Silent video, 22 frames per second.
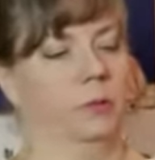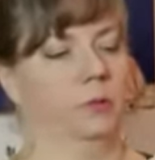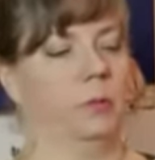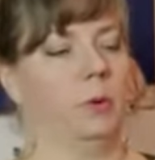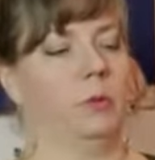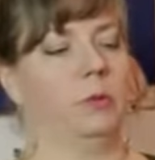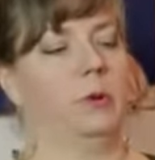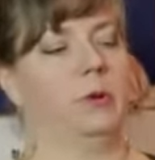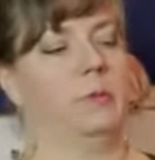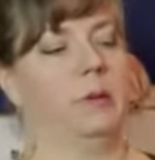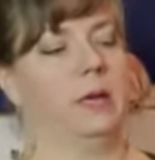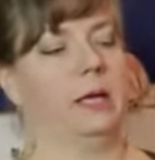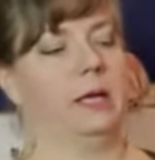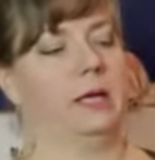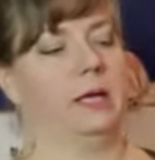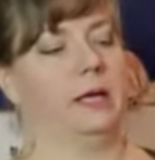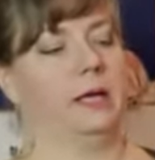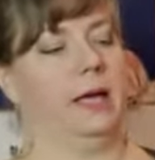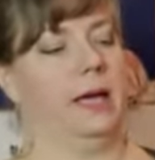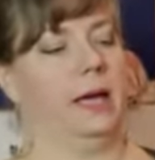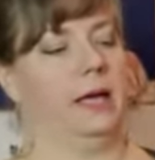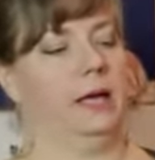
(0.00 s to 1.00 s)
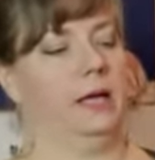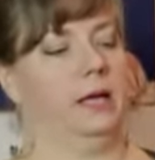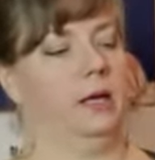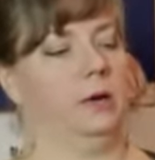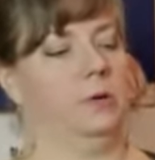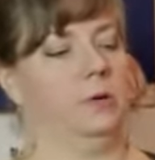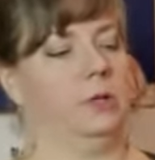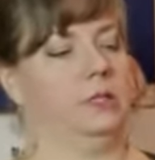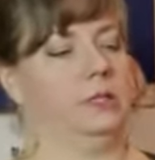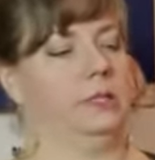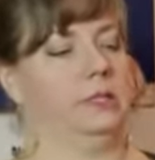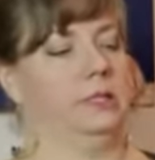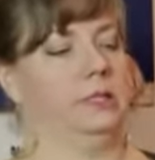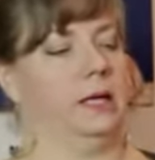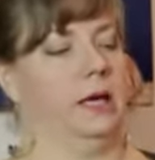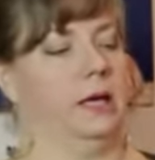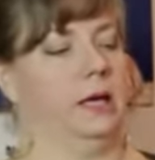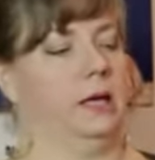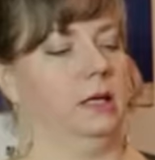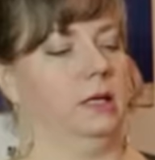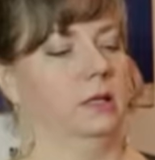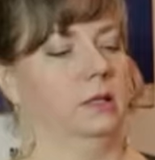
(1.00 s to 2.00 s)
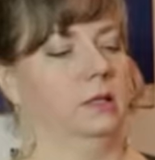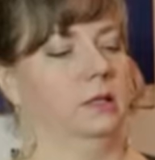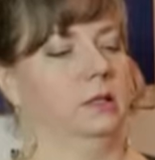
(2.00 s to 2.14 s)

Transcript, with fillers: But we're making a hanging one today.